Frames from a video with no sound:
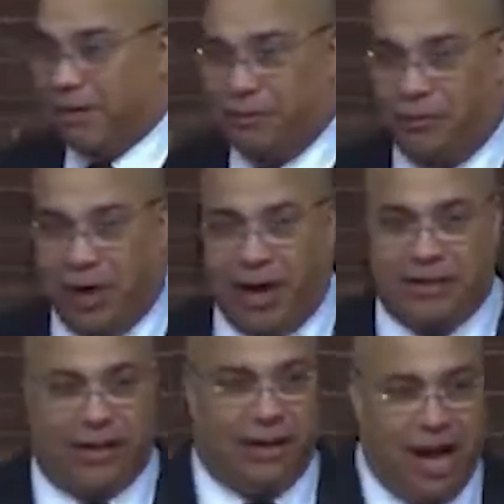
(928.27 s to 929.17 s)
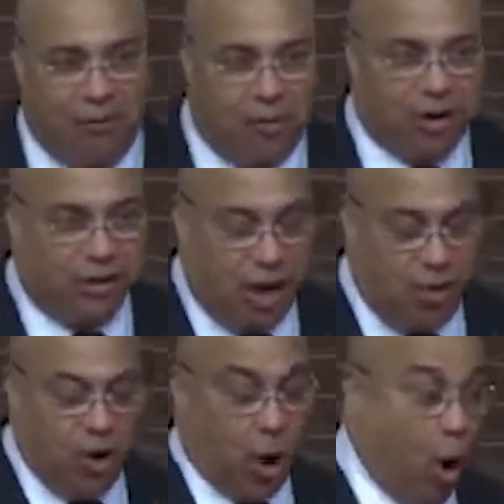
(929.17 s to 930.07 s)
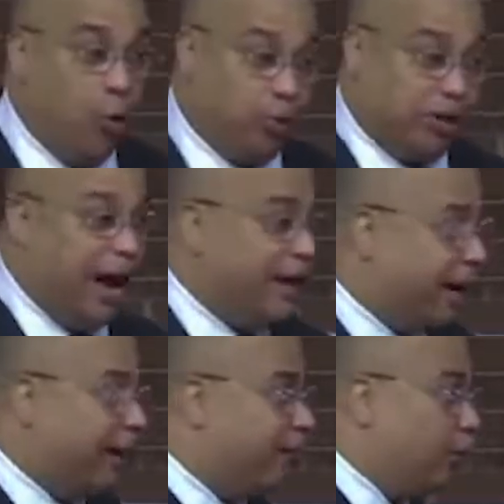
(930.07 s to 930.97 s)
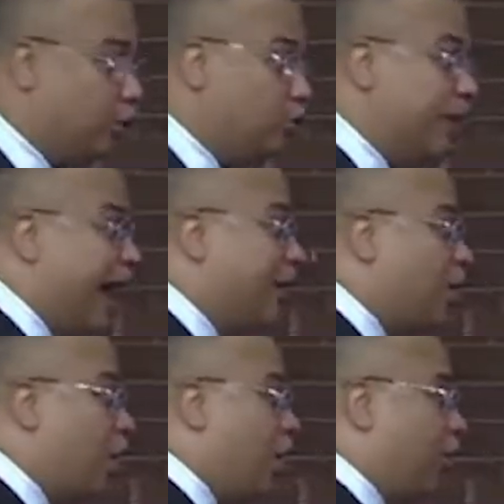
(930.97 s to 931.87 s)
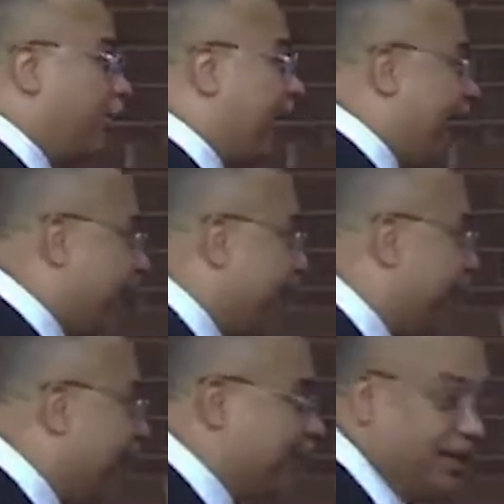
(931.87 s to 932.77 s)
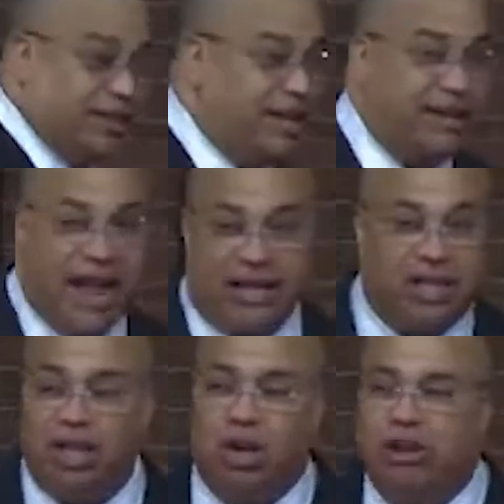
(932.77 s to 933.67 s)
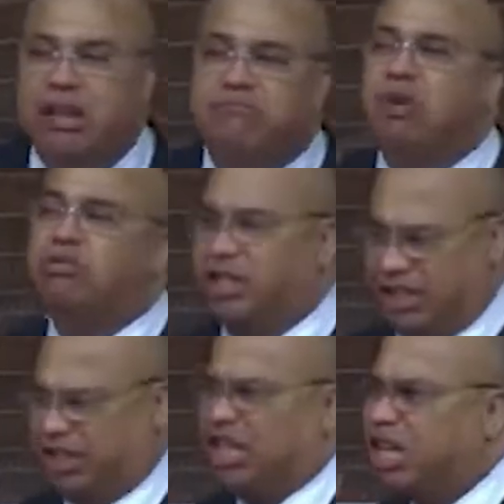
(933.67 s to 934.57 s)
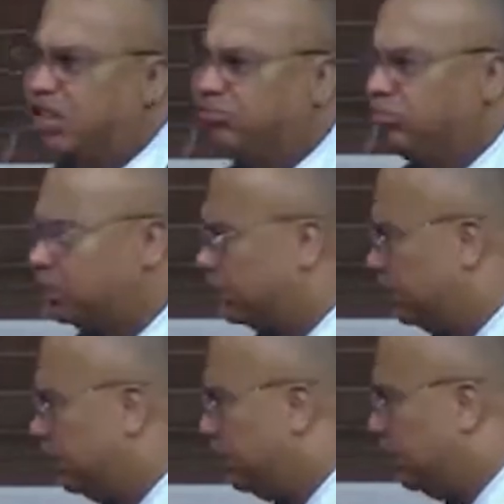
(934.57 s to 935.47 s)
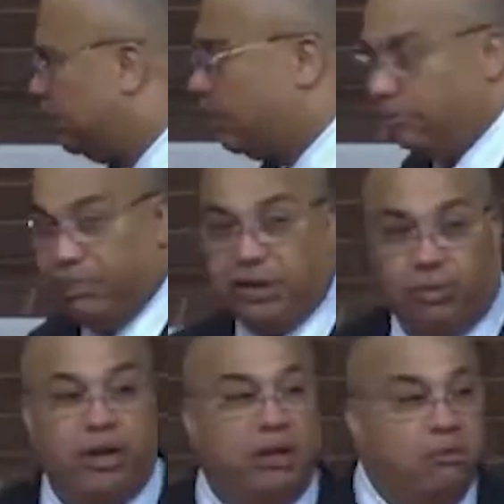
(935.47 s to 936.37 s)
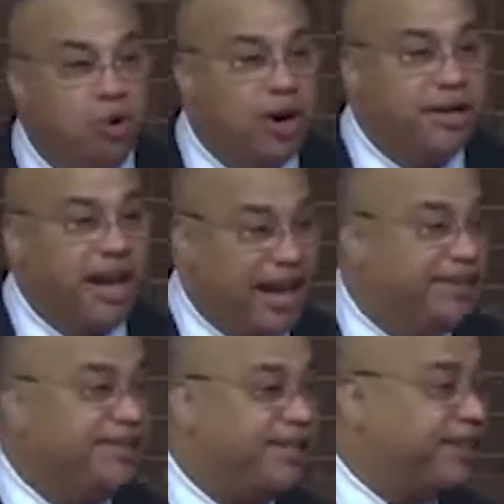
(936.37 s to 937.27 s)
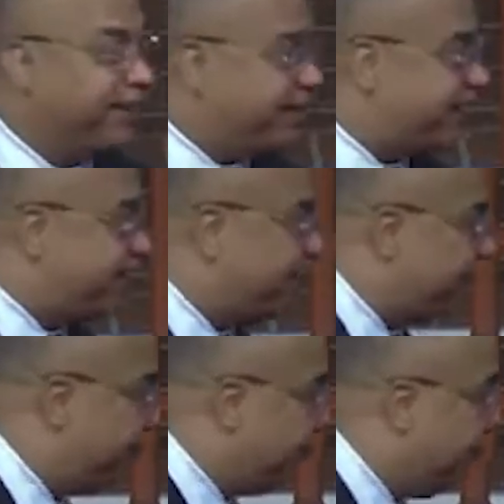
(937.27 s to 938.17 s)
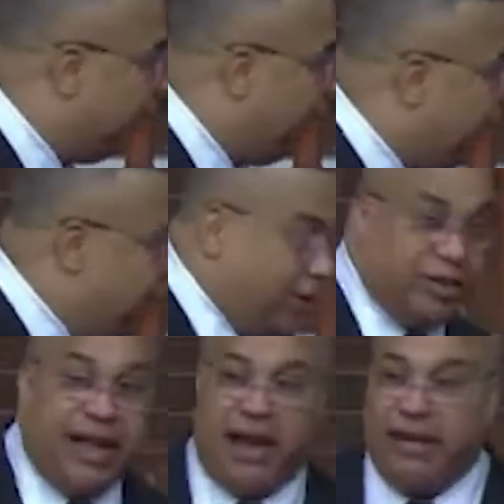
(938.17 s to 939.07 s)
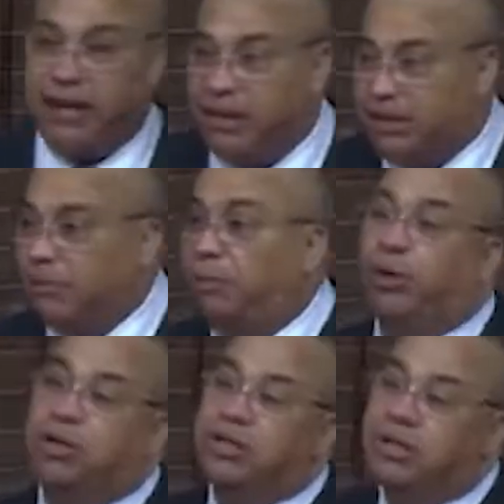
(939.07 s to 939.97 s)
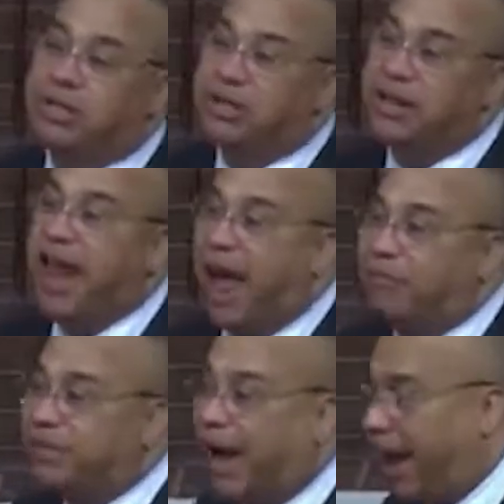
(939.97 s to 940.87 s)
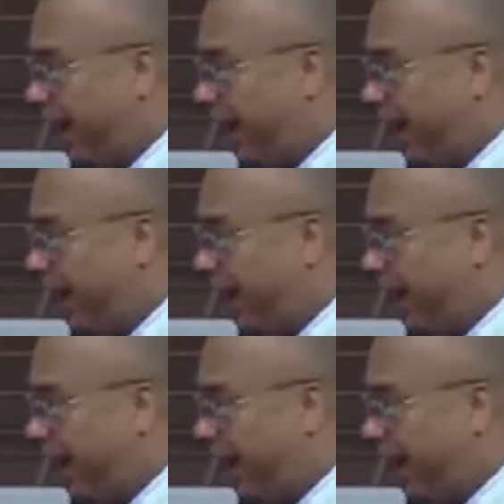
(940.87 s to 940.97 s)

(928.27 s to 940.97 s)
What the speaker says: and friends and loved ones know on Sunday, do not call Daddy unless it's a national emergency between 1 and 6. Because that is the preacher's nap time.